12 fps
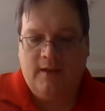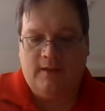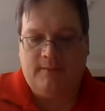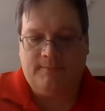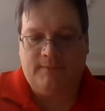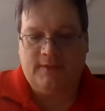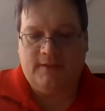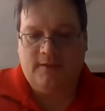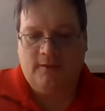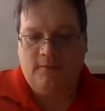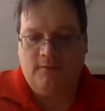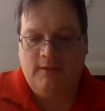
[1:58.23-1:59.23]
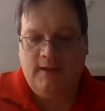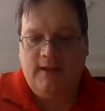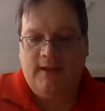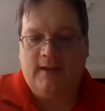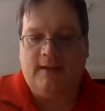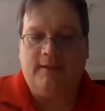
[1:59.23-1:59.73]

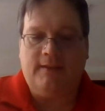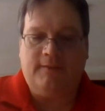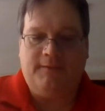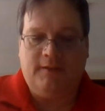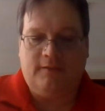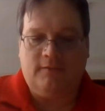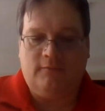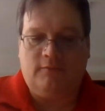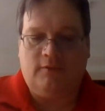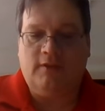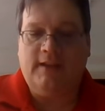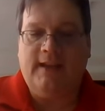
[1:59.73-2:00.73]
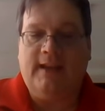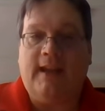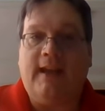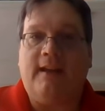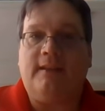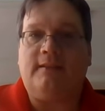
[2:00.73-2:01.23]
If you're looking
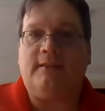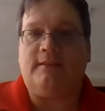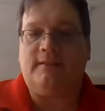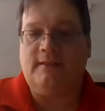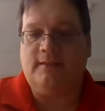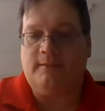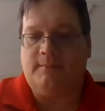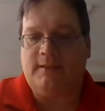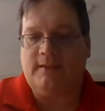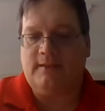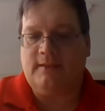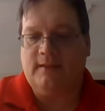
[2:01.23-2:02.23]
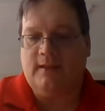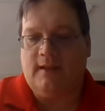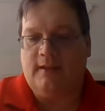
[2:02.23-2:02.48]
at the syllabus,